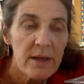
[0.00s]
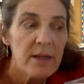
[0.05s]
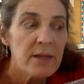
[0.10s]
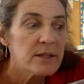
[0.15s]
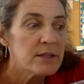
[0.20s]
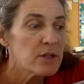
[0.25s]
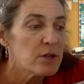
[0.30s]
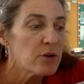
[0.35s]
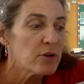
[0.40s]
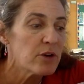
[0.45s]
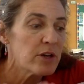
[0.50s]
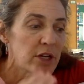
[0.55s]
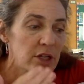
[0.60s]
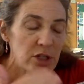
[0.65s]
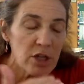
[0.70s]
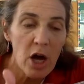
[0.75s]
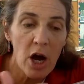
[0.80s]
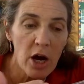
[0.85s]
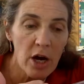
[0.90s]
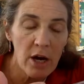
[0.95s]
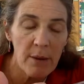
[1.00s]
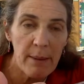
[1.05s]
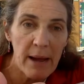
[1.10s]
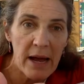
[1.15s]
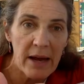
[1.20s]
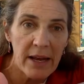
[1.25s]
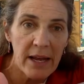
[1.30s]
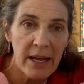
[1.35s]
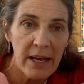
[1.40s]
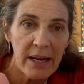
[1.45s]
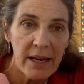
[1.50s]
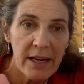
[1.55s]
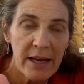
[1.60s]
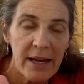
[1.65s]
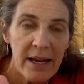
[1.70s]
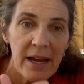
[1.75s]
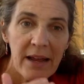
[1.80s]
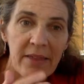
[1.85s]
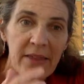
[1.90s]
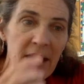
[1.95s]
So you're going to talk about it.
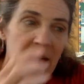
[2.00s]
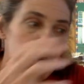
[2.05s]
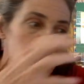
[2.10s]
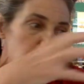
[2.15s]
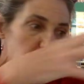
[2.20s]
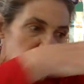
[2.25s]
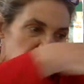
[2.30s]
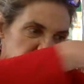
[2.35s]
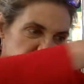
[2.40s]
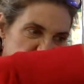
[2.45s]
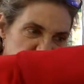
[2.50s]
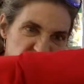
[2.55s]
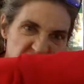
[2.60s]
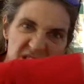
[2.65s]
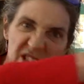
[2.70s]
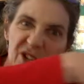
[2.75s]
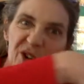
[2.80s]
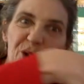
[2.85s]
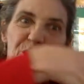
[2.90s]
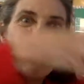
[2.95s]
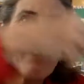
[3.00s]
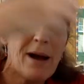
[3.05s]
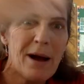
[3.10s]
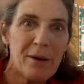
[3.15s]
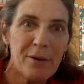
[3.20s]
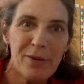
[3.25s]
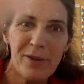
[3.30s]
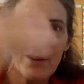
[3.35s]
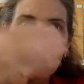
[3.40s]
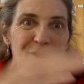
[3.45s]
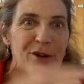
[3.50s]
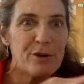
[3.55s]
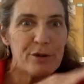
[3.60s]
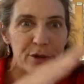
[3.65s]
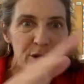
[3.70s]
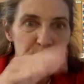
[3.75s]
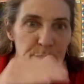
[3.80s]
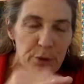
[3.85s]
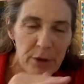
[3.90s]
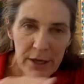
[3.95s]
Then we'll have to scoop out the
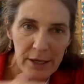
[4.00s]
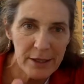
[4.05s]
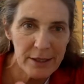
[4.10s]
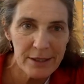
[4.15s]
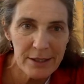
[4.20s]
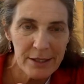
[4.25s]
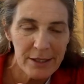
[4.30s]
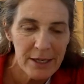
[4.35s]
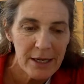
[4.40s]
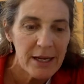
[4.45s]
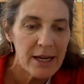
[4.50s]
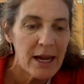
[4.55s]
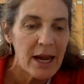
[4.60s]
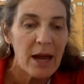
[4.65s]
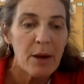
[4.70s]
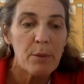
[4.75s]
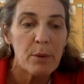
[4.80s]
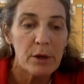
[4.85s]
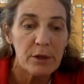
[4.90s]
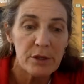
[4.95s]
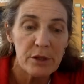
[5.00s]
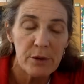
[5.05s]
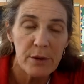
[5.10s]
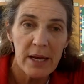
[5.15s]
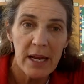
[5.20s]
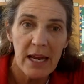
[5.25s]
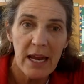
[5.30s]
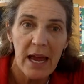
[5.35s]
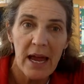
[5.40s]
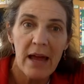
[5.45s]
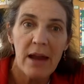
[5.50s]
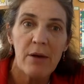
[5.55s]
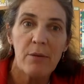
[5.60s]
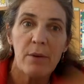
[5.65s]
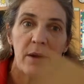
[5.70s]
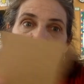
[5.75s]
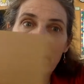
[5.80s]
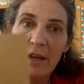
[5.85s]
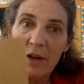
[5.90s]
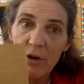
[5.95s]
newsprint and we'll do it again
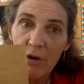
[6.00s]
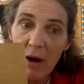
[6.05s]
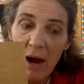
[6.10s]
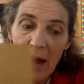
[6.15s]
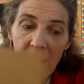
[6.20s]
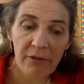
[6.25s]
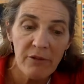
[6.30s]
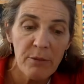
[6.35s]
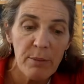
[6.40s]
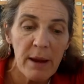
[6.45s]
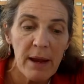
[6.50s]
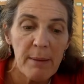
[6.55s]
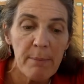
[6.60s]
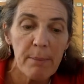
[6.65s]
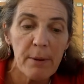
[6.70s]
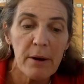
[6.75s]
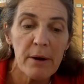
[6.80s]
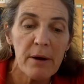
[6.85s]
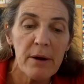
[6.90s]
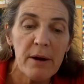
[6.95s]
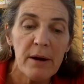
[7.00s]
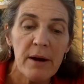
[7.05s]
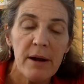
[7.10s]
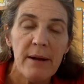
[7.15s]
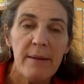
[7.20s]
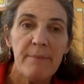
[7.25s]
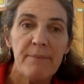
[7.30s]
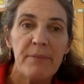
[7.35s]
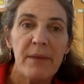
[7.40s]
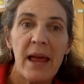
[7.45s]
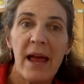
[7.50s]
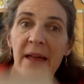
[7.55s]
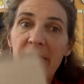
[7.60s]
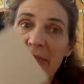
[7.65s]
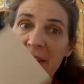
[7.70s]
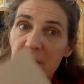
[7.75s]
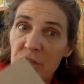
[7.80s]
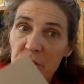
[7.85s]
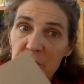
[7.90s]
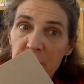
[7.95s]
with the craft paper and
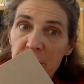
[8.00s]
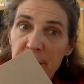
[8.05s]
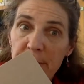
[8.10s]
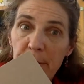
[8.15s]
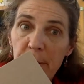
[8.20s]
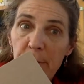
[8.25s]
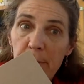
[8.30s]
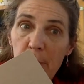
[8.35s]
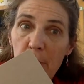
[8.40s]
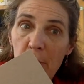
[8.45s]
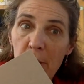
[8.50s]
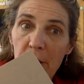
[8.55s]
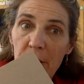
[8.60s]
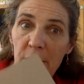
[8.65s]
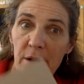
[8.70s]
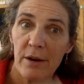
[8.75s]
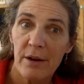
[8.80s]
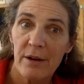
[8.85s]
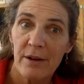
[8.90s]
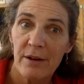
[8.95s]
the chipboard.